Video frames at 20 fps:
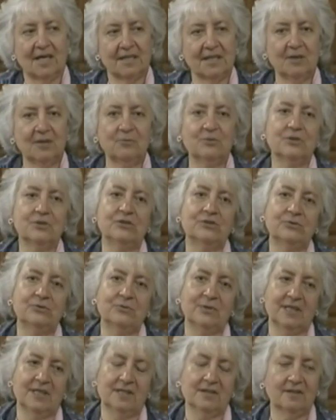He wouldn't do
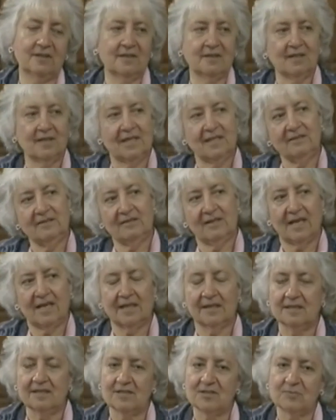anything like that.
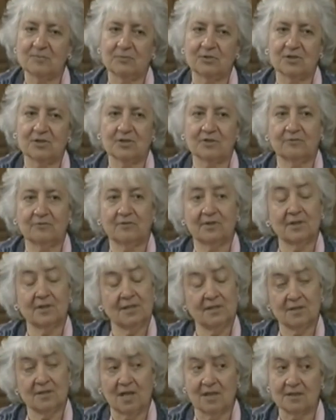He's merciful.
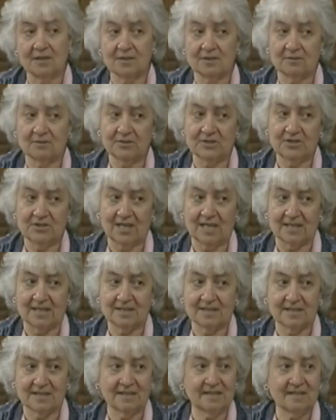He's also
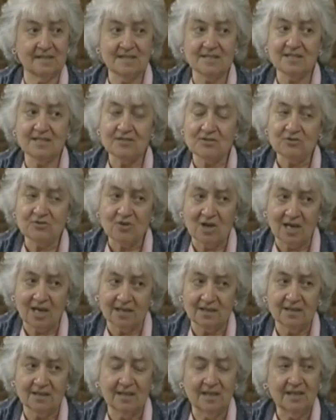just. This is not
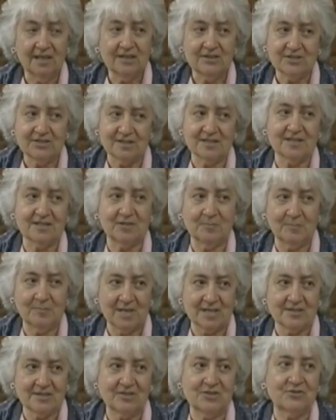just a
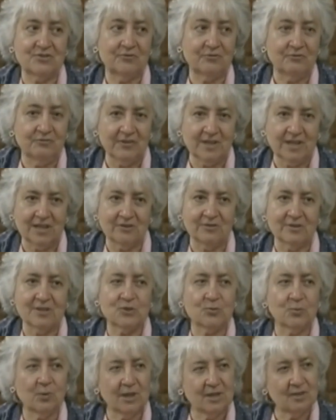message of fear.
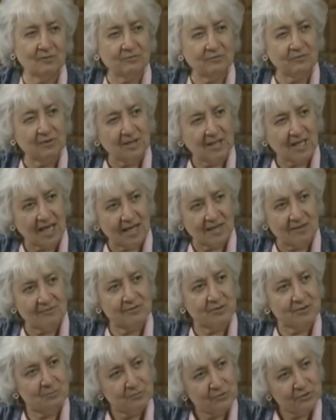It's one of love
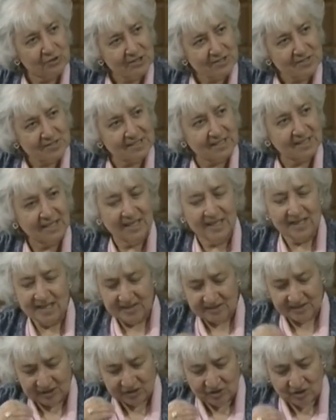and mercy
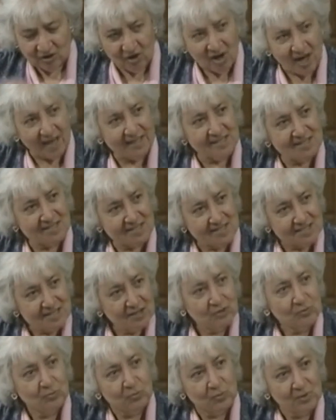that God is
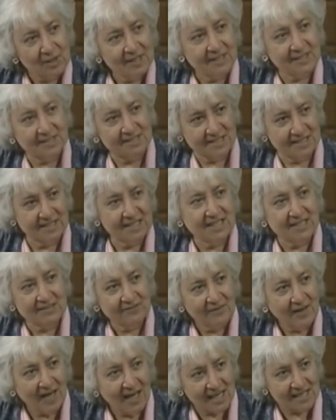still willing to give
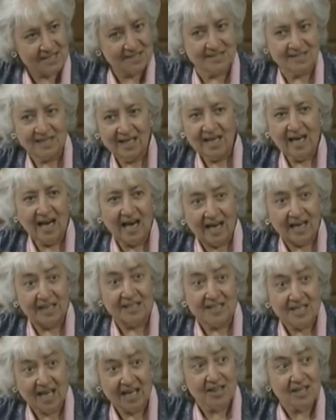us
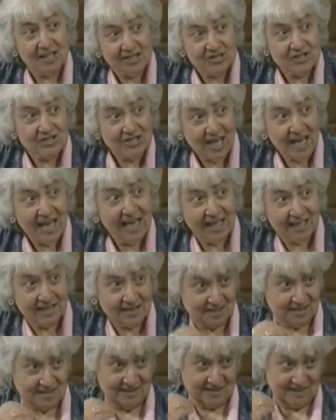another
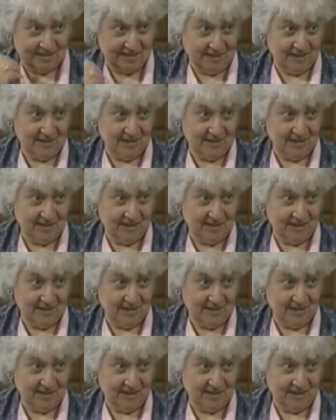chance right.